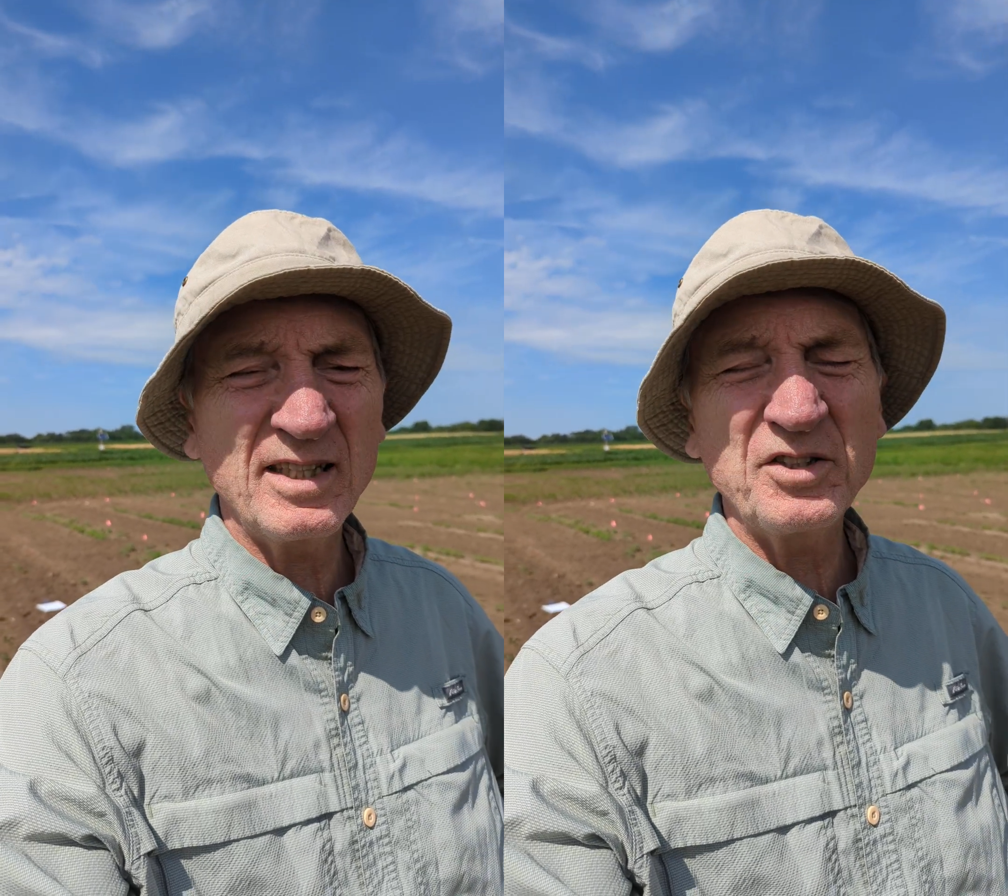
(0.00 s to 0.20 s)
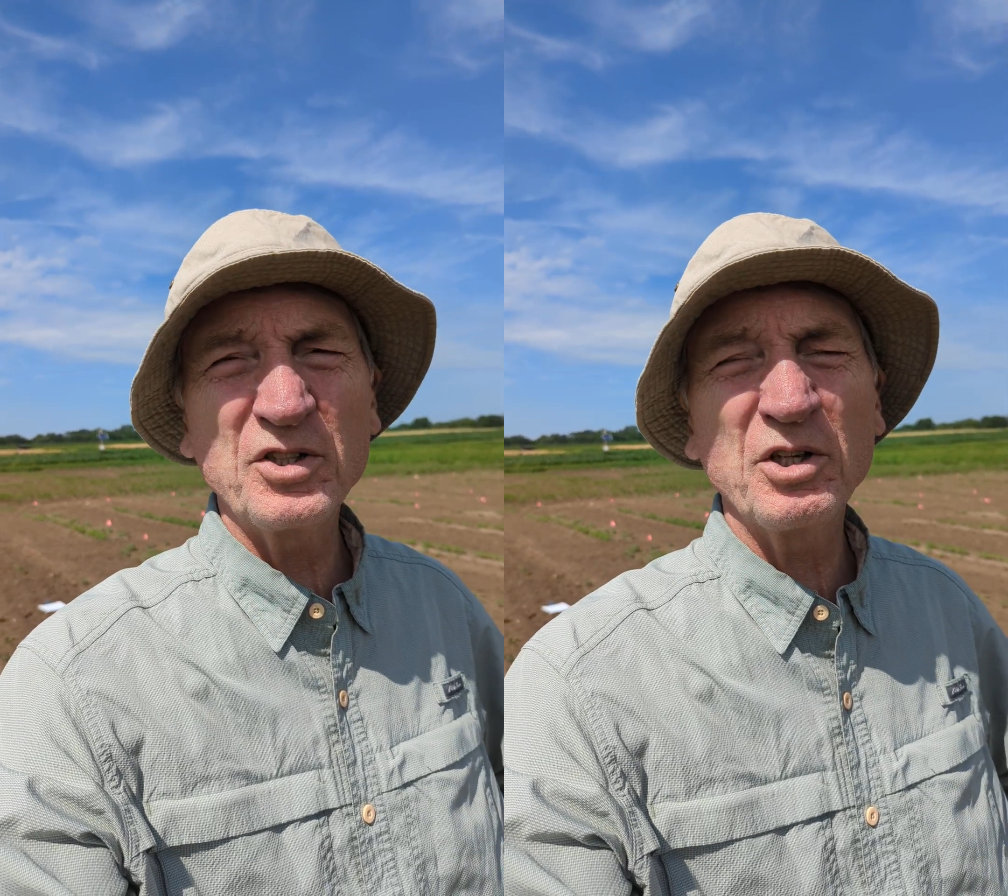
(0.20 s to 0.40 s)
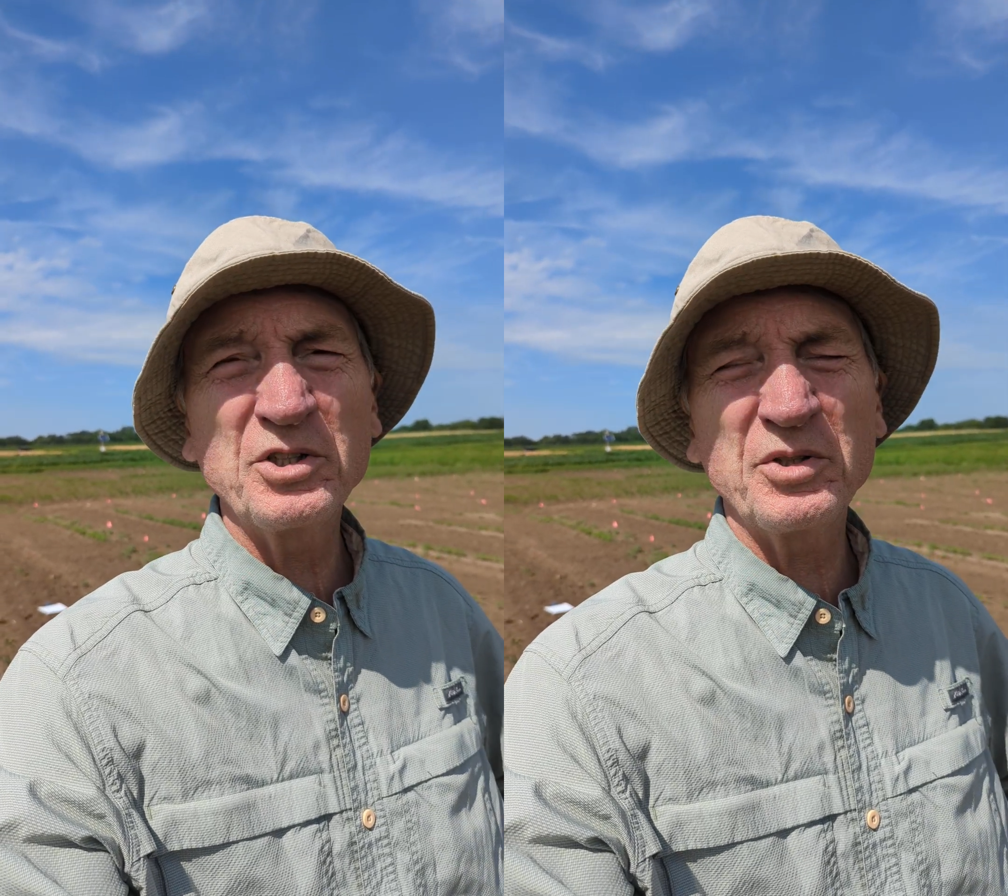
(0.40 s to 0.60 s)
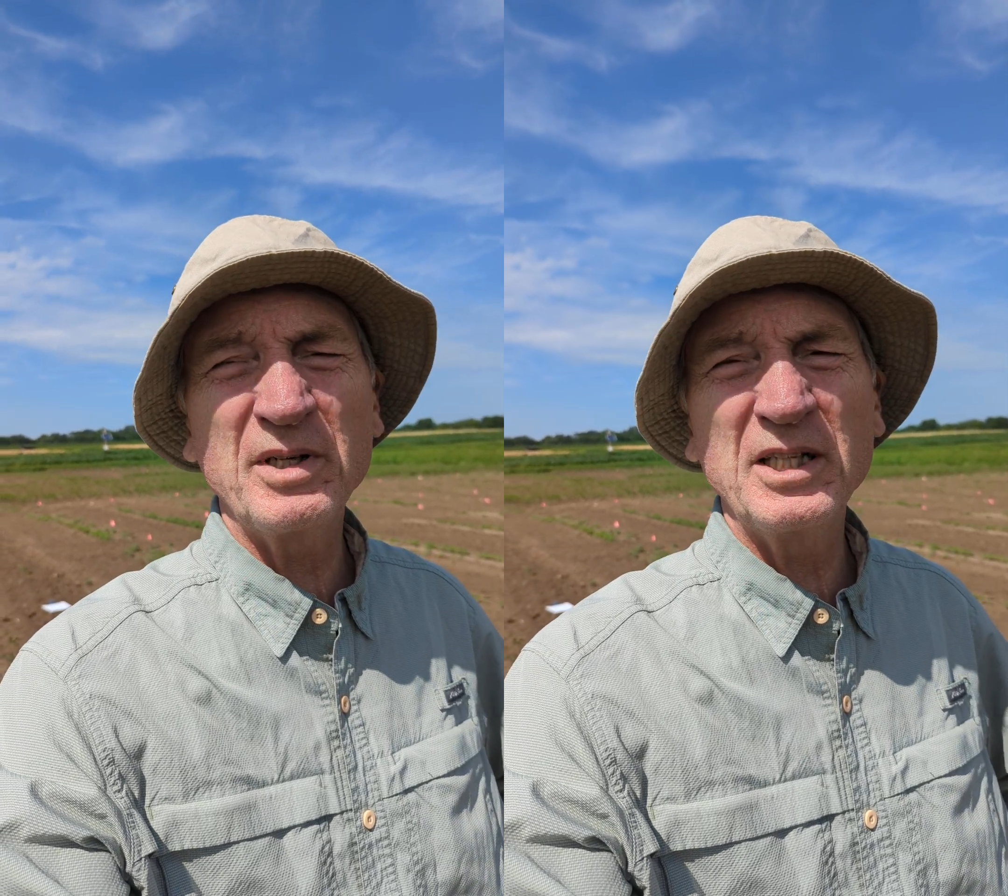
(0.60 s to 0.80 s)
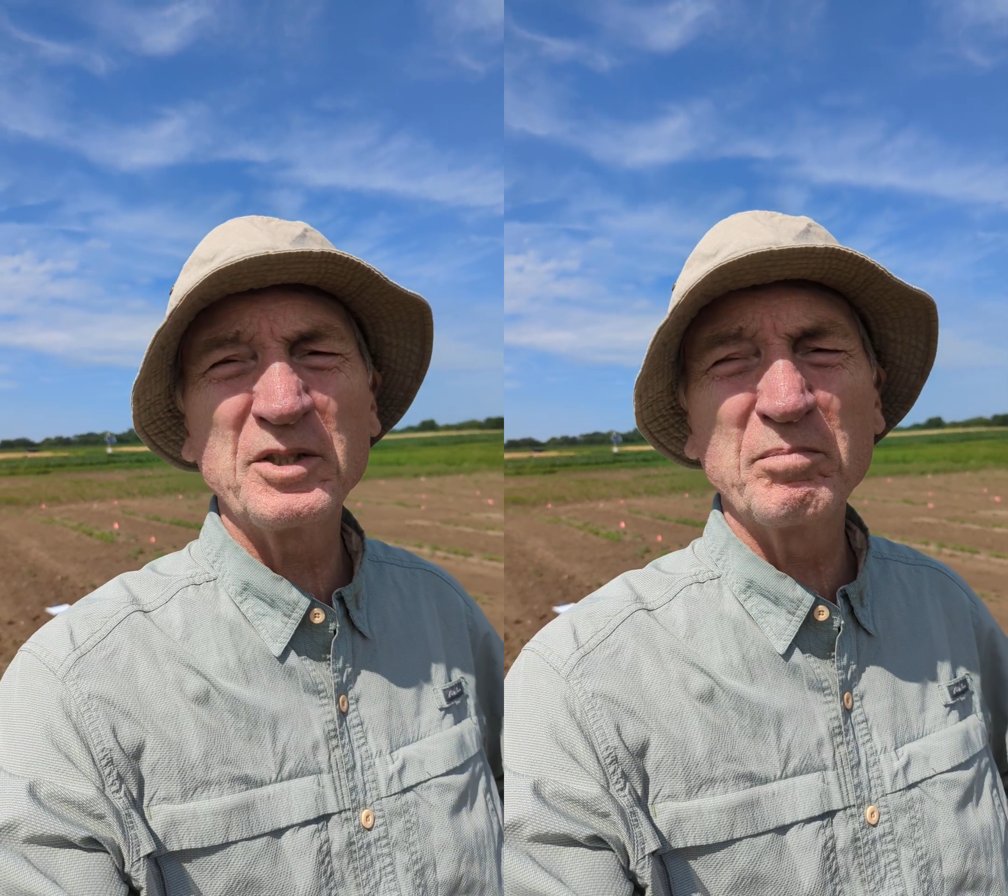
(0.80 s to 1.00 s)
This
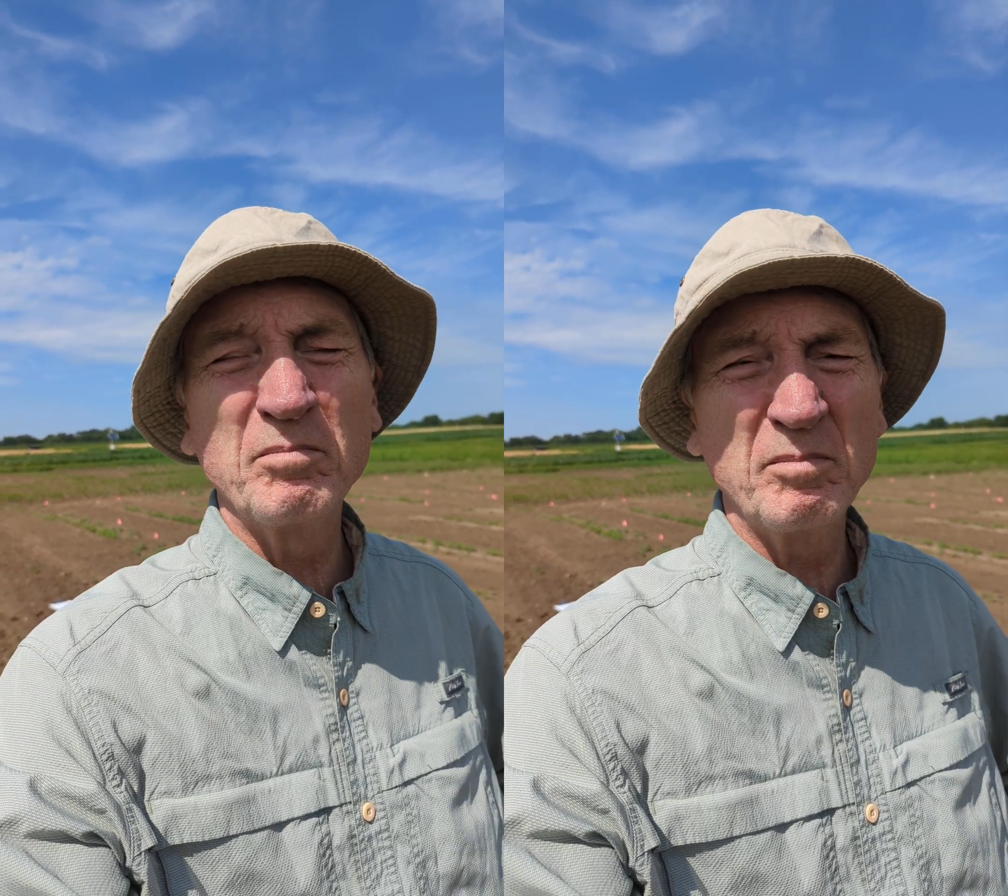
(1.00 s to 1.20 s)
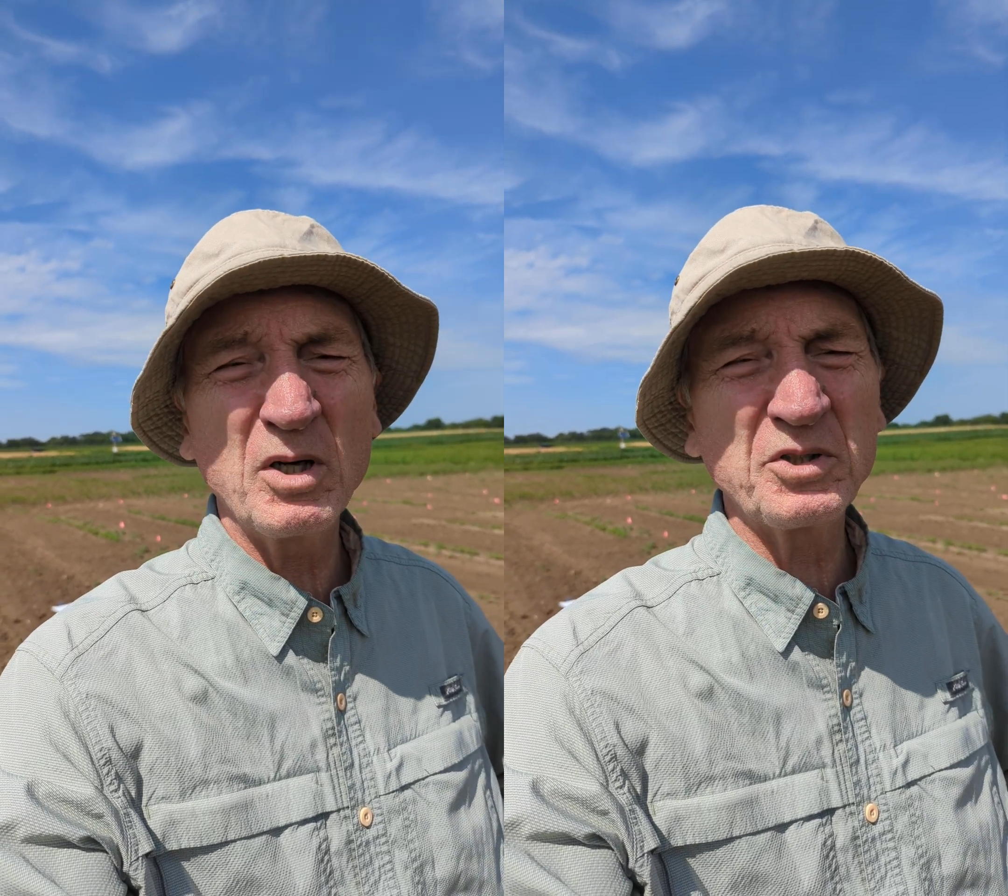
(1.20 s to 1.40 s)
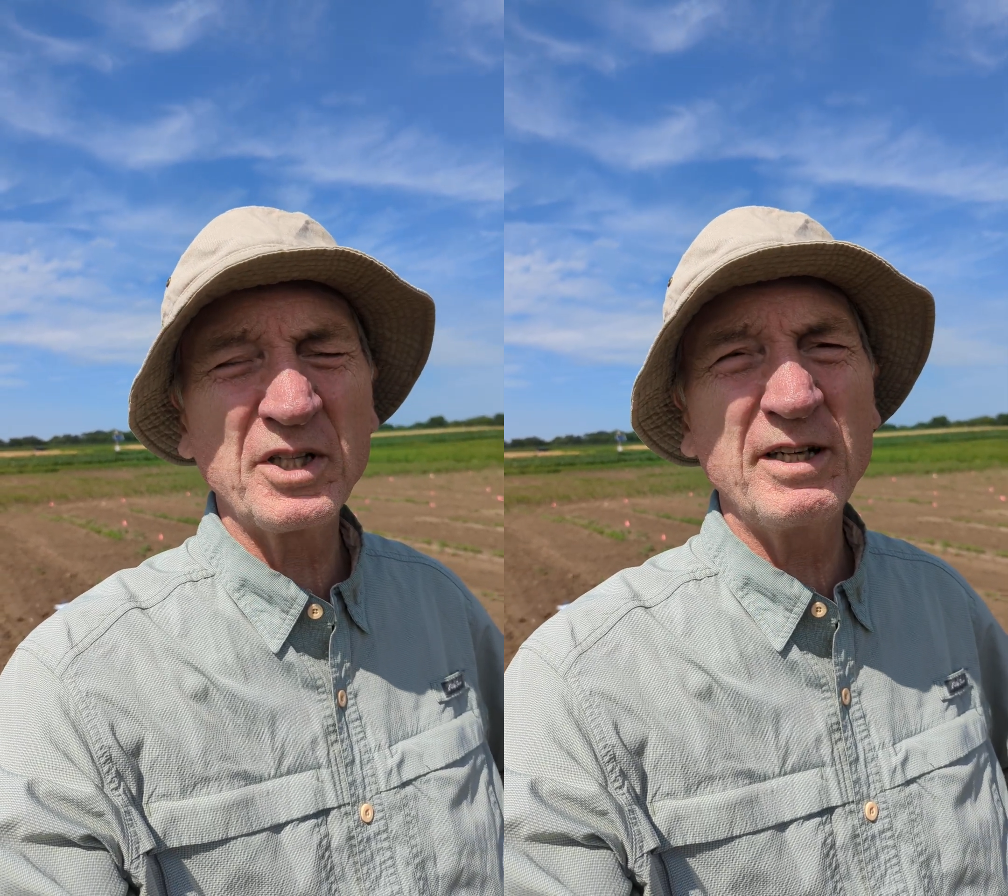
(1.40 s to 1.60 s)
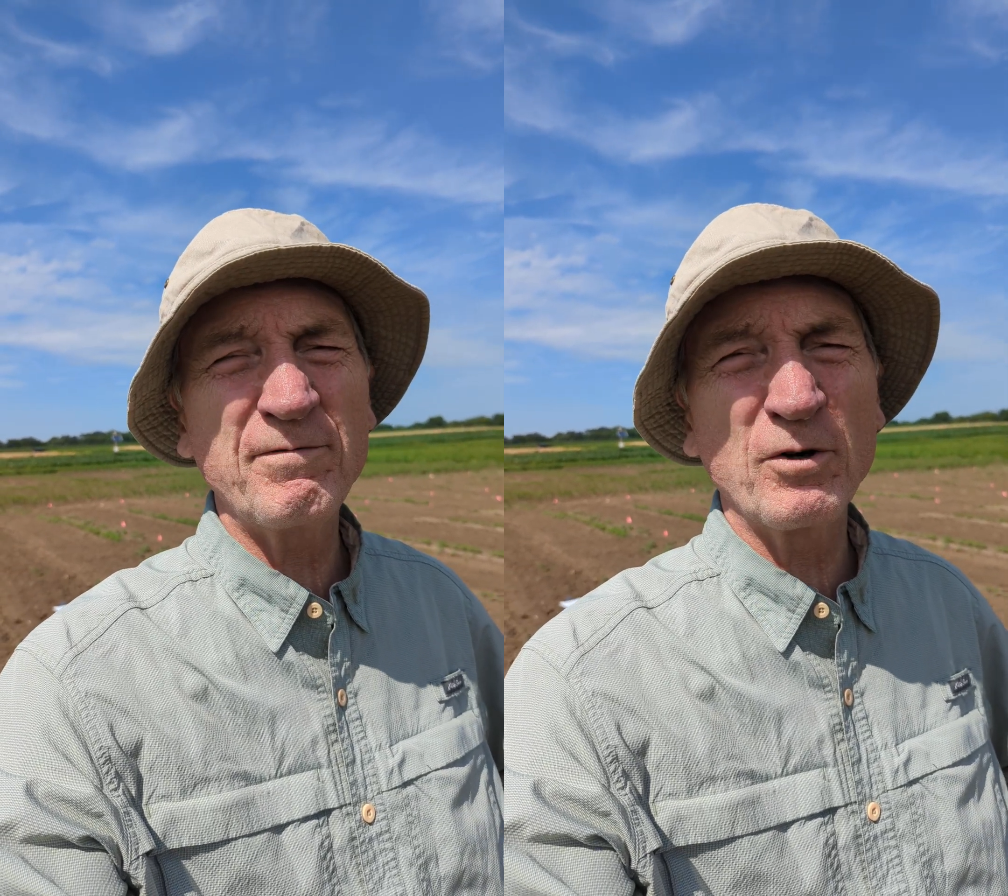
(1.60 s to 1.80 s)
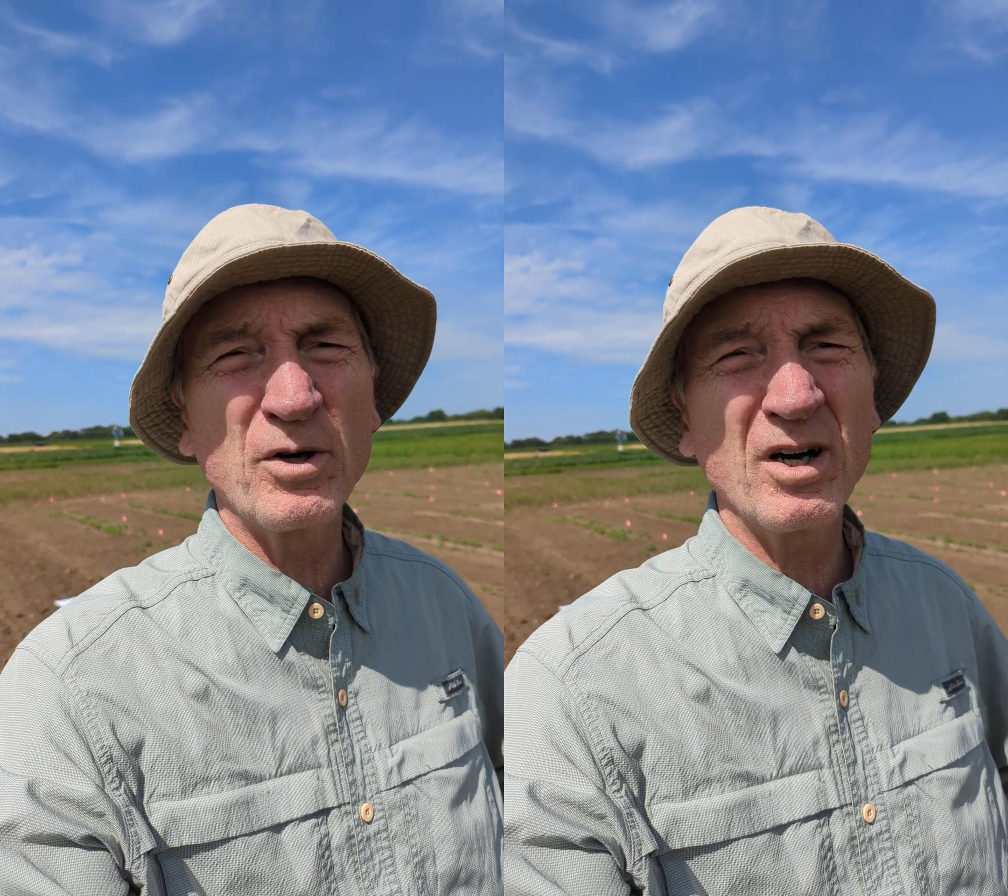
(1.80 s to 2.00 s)
nursery is mostly
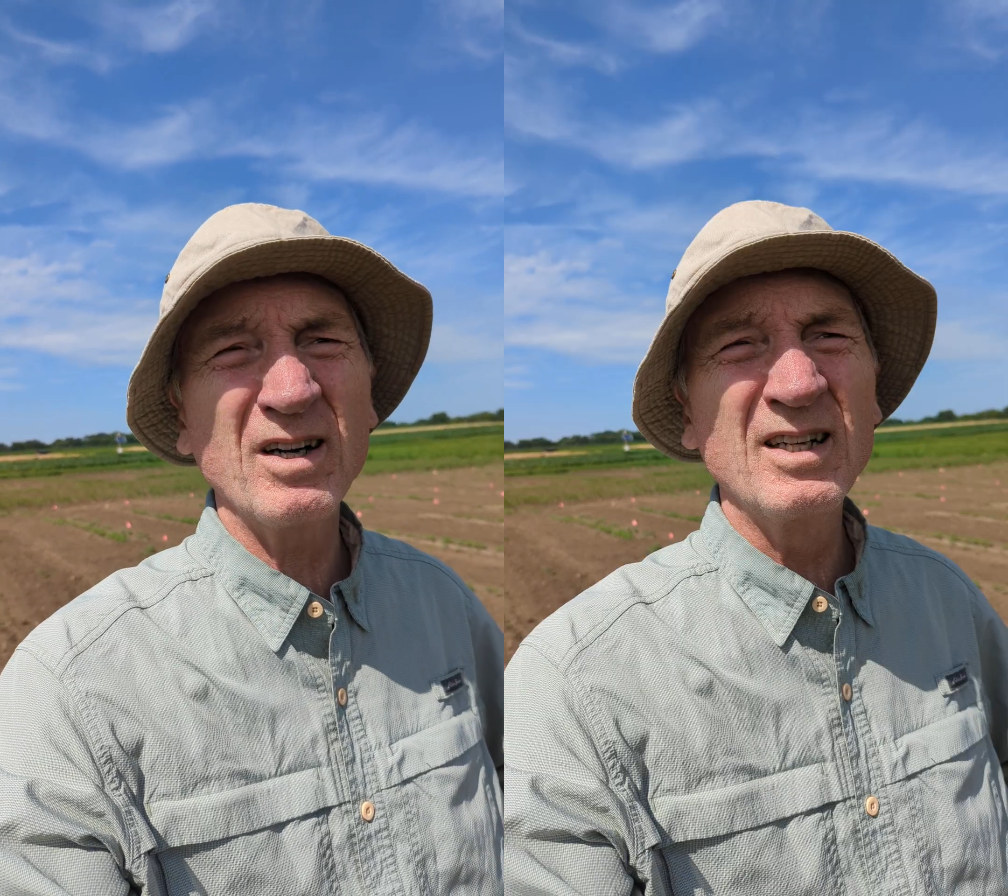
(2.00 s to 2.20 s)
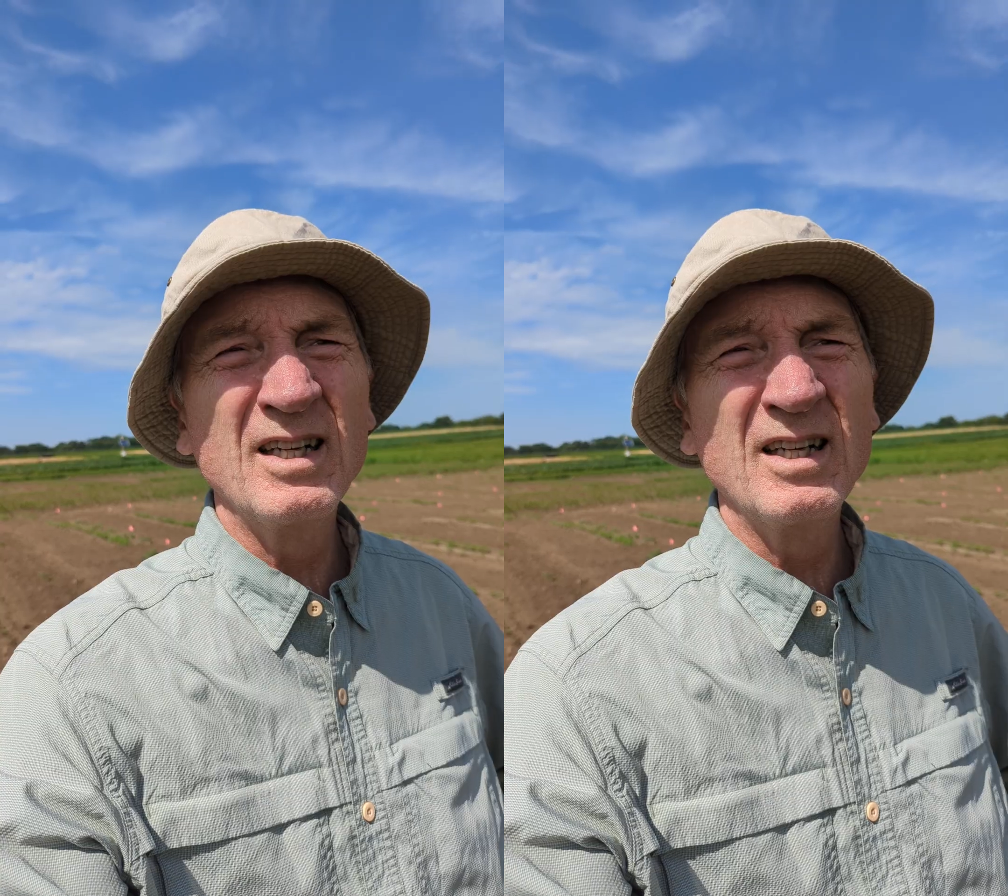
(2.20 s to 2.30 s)
for